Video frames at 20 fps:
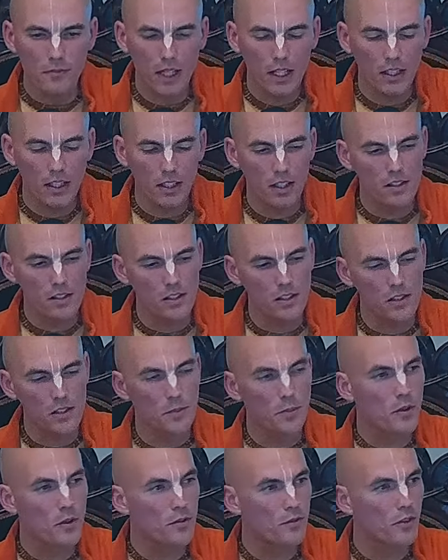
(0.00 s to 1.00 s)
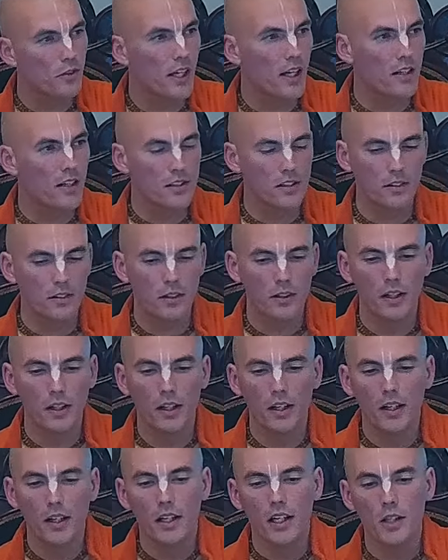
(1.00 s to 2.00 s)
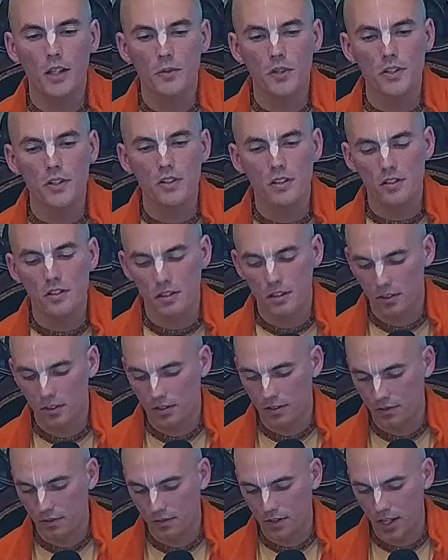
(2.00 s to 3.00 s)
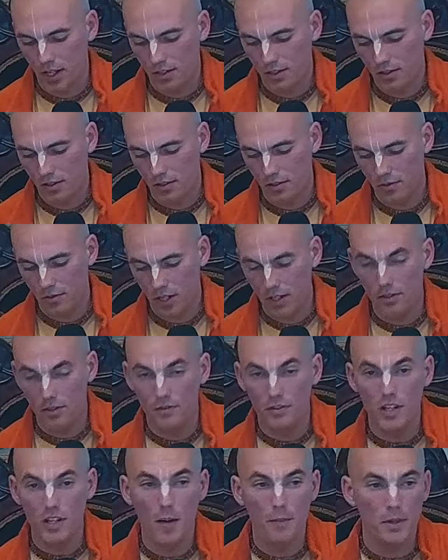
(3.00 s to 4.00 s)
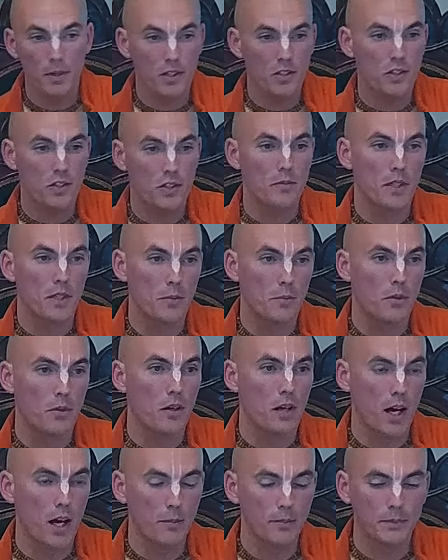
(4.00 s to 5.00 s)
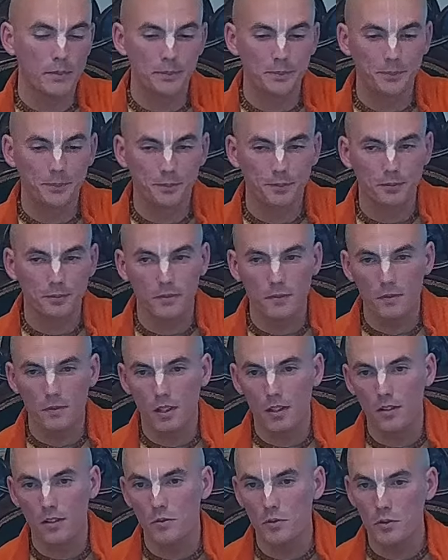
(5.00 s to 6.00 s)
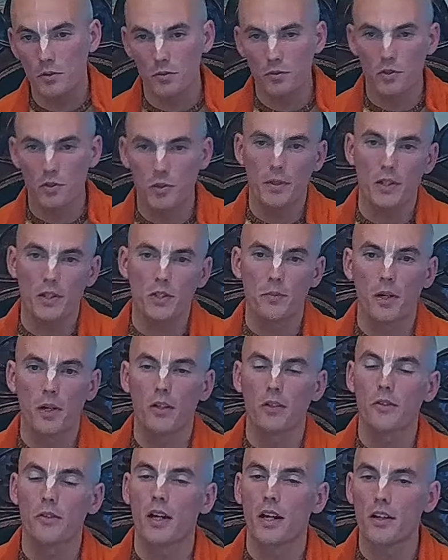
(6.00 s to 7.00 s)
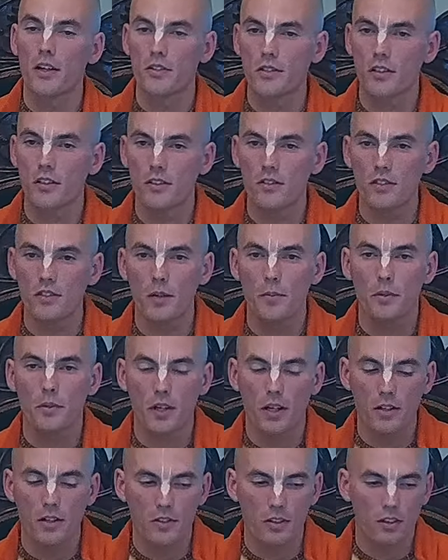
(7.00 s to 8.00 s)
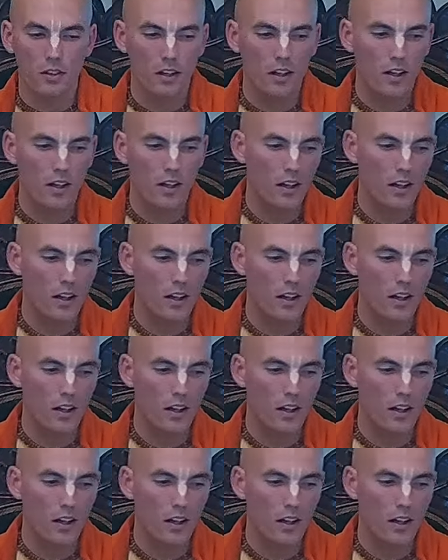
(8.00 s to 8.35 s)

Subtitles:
And it's a beautiful canto in which there's a vast range of topics being brought up. It speaks about creation, sub-creation.